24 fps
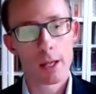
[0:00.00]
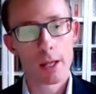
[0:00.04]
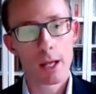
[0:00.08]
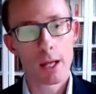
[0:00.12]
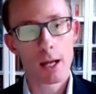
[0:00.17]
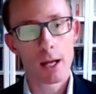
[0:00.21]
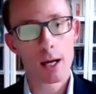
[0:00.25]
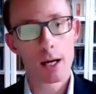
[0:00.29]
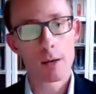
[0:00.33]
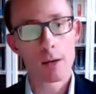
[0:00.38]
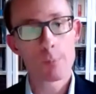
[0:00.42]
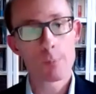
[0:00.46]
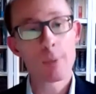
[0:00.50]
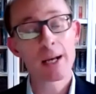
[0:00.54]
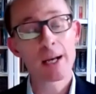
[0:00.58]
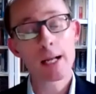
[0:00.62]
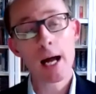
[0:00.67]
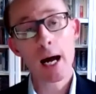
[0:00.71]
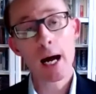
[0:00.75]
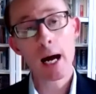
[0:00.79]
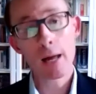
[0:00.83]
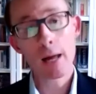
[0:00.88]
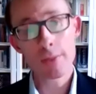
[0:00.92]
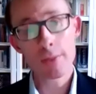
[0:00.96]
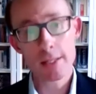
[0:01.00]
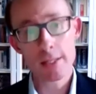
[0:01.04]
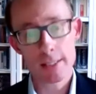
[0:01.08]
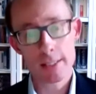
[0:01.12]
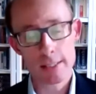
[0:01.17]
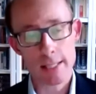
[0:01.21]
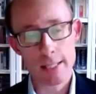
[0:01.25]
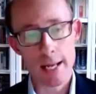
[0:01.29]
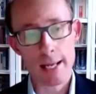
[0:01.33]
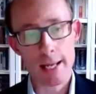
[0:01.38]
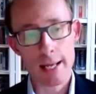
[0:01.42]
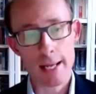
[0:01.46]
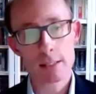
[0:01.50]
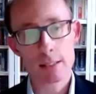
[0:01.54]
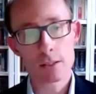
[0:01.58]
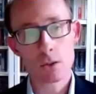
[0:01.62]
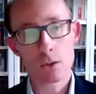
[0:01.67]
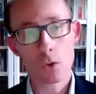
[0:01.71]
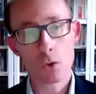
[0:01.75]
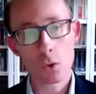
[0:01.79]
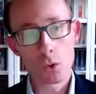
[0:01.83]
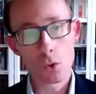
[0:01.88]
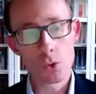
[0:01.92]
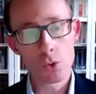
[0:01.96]
but other states
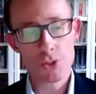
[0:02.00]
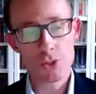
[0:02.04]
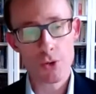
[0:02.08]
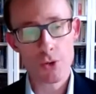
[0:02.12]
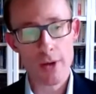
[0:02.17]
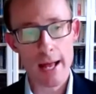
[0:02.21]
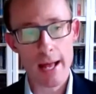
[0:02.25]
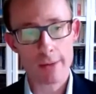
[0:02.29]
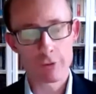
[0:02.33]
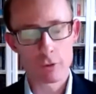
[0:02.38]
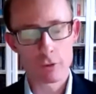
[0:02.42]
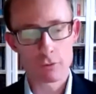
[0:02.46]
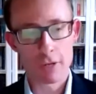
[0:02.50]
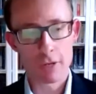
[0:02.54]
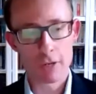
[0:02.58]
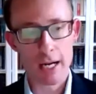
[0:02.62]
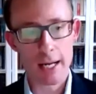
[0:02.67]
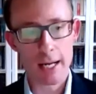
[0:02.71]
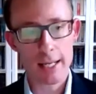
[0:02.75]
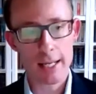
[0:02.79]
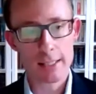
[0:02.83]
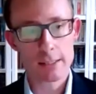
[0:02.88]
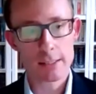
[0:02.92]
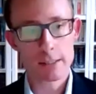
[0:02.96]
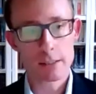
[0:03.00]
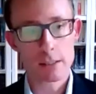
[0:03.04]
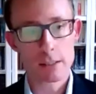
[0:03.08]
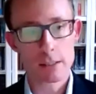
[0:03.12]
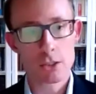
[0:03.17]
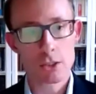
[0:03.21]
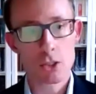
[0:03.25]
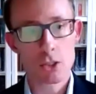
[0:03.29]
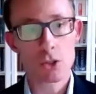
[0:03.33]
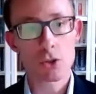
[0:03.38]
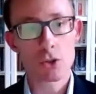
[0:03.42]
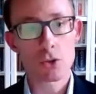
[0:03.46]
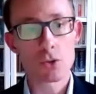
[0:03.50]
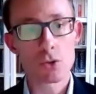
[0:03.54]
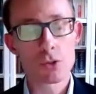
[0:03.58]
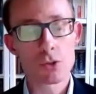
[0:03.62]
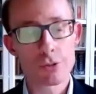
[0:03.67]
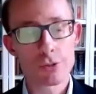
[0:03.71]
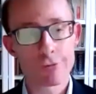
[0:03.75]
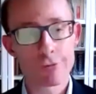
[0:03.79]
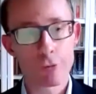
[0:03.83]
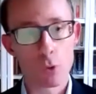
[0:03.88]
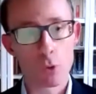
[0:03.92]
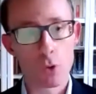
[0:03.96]
also have a right to
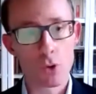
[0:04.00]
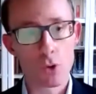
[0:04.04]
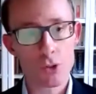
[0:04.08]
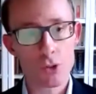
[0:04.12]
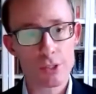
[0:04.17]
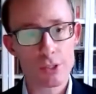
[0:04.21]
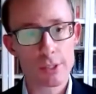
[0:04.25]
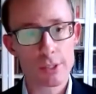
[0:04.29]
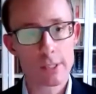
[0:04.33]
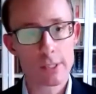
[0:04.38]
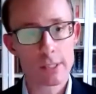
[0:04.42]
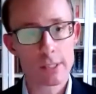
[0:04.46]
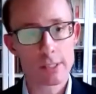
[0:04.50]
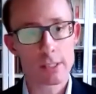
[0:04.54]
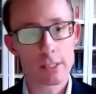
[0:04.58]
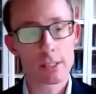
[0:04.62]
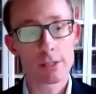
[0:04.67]
use force to